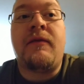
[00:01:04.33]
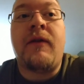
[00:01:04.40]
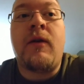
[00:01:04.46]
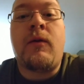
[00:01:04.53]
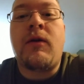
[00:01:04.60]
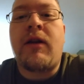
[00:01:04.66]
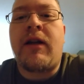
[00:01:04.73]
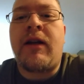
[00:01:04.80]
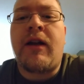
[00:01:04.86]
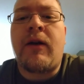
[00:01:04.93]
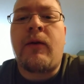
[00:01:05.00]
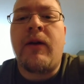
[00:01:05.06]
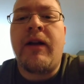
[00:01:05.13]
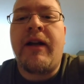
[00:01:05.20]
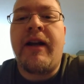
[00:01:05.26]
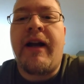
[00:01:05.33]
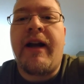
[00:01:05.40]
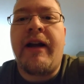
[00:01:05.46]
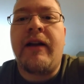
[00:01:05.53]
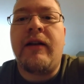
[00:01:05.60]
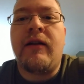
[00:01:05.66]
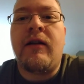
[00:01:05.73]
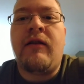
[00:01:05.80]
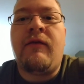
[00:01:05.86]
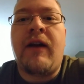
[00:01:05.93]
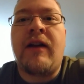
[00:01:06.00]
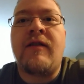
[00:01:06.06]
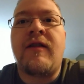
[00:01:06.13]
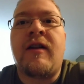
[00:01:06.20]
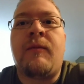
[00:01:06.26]
Vior'la, not only can I
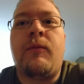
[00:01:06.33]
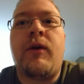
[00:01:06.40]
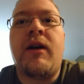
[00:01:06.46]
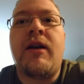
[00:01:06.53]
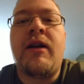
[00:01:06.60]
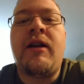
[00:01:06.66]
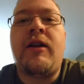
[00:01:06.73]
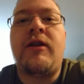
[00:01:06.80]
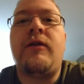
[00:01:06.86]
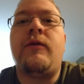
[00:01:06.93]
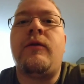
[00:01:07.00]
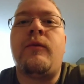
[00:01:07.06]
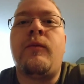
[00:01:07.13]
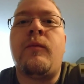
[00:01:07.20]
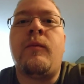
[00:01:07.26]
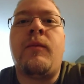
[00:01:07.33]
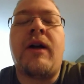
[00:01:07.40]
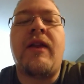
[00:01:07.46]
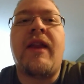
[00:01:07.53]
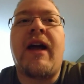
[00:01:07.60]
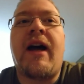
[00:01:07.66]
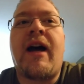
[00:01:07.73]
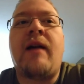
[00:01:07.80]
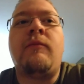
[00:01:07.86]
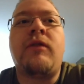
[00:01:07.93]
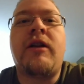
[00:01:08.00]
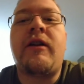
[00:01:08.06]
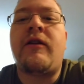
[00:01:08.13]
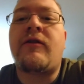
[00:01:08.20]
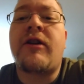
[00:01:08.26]
advance up when I need to, but that
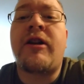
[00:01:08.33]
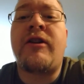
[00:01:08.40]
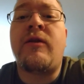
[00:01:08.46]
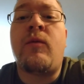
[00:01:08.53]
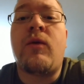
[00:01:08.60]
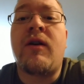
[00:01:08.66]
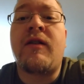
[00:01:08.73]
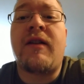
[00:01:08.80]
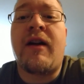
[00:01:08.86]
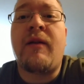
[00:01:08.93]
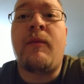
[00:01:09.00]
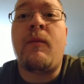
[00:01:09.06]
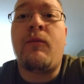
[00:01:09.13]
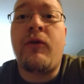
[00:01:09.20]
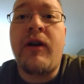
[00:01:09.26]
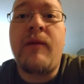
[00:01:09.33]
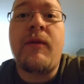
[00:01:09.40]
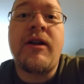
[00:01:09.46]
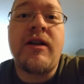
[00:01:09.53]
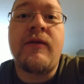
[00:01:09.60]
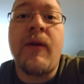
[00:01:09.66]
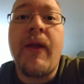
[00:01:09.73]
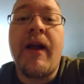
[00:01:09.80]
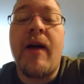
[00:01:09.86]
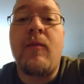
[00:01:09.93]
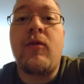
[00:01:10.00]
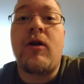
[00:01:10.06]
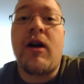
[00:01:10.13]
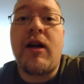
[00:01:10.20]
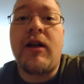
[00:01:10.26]
hot-blooded stratagem works on pretty much everything I
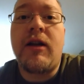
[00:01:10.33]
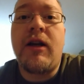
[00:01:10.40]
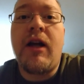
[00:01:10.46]
brought.